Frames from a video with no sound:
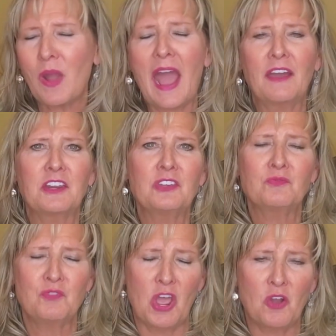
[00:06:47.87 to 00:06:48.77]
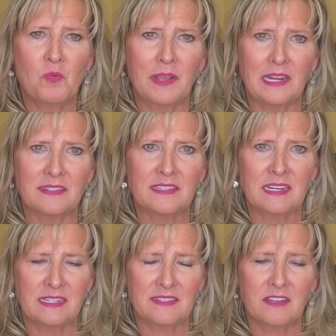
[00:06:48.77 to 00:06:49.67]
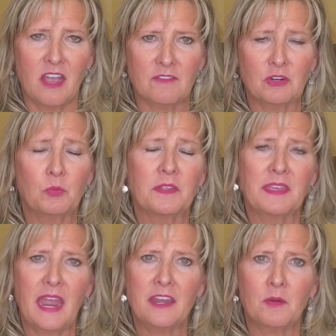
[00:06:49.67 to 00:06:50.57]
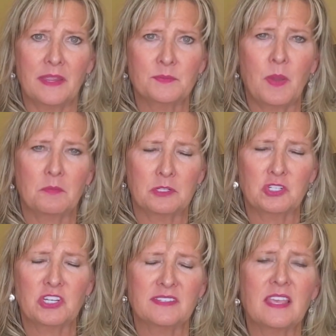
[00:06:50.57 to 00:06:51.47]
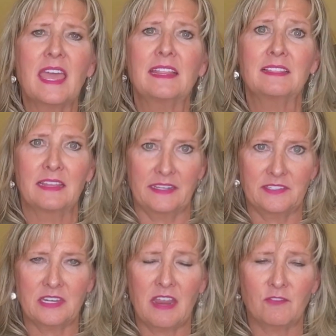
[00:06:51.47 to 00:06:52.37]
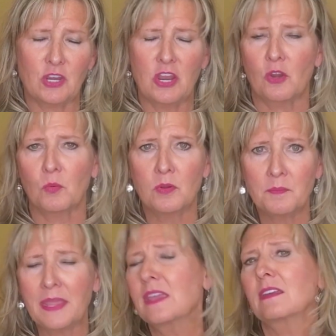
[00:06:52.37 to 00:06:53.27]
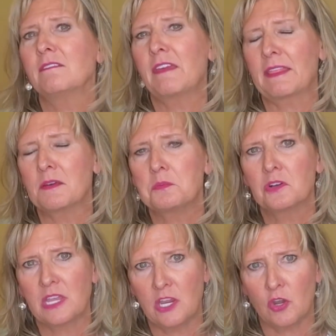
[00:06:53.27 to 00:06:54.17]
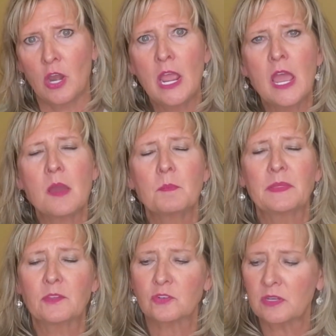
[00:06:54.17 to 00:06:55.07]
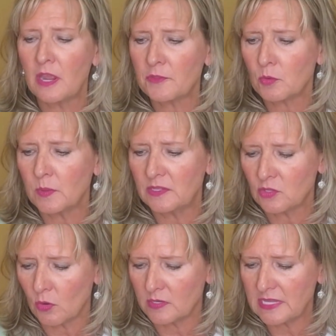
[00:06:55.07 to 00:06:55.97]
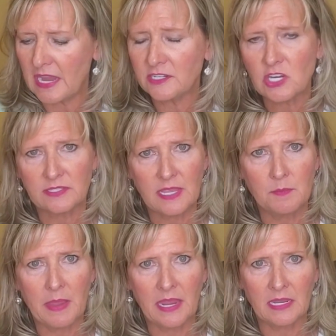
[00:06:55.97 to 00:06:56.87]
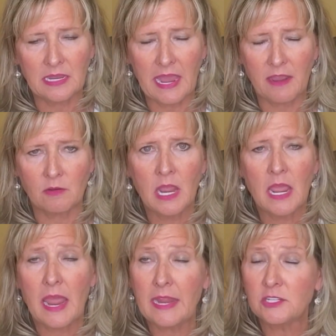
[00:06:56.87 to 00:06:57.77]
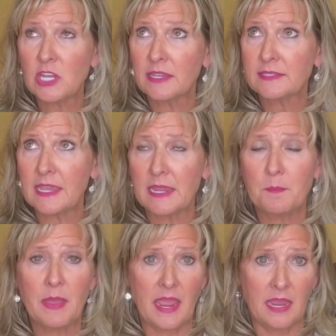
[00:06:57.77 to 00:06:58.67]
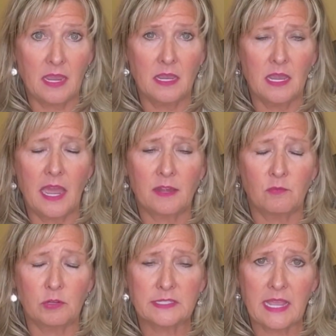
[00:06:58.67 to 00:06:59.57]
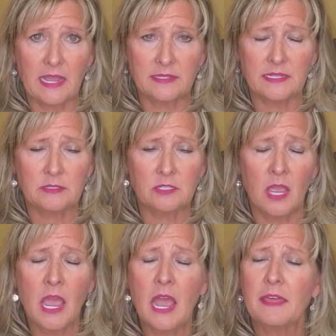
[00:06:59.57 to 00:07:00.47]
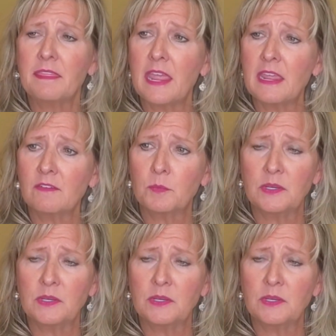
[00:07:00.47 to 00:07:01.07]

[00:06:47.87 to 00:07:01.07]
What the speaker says: how do you know what is and isn't covered? Well, the IRS publishes a list every year. We'll make it available here. But there's another resource, HSA bank account, HSA Bank out of Wisconsin. They have